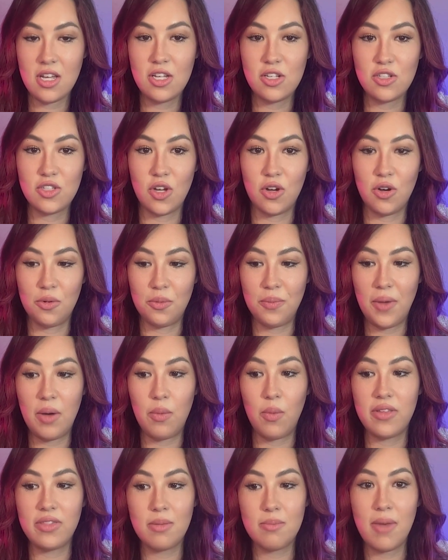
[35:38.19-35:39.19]
So I
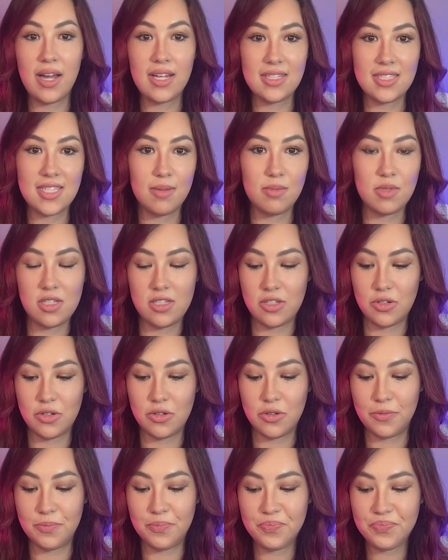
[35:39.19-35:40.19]
want the mindset
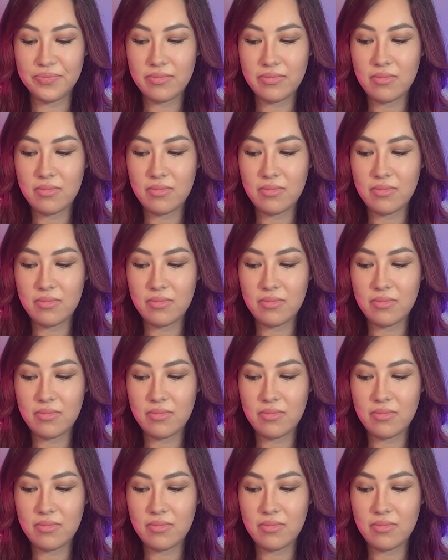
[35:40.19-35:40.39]
to